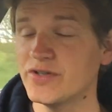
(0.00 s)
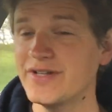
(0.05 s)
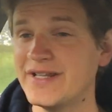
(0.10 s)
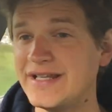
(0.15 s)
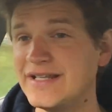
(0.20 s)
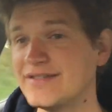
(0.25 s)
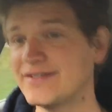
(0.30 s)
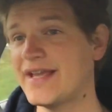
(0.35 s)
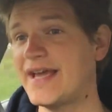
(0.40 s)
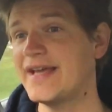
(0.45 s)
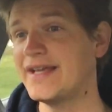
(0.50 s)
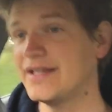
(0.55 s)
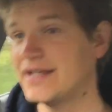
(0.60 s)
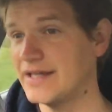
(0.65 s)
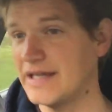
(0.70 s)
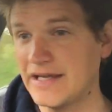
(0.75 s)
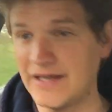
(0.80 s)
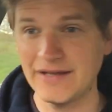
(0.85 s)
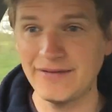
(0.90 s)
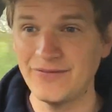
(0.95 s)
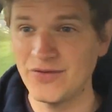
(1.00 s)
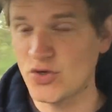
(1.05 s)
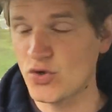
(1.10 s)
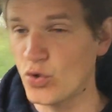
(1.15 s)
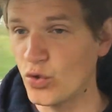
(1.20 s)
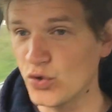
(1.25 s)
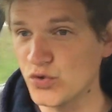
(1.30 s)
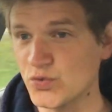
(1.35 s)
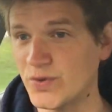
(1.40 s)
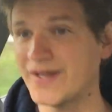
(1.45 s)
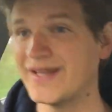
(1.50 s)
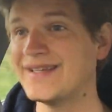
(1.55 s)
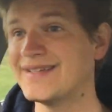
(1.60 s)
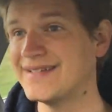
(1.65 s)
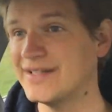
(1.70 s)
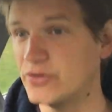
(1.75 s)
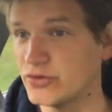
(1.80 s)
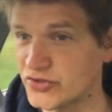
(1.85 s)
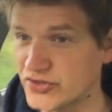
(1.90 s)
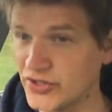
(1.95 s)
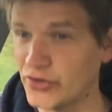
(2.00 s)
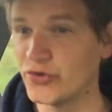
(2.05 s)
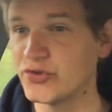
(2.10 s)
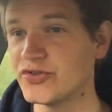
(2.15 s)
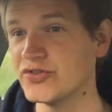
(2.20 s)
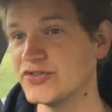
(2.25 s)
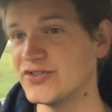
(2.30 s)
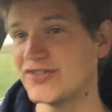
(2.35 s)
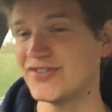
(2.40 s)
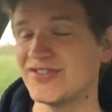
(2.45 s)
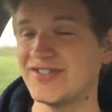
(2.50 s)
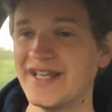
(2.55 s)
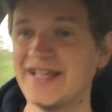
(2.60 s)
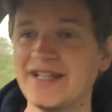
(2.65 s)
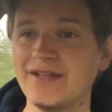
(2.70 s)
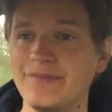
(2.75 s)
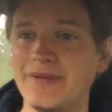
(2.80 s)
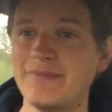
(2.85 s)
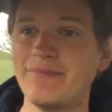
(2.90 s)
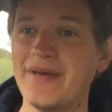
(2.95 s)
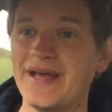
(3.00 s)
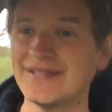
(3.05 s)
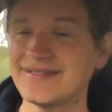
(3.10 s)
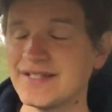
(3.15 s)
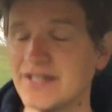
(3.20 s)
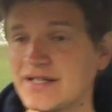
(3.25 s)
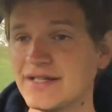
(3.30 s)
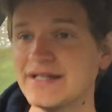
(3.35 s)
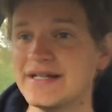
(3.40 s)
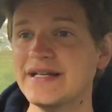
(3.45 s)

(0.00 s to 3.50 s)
He's saying if you cause one of these little children to sin, it'd be better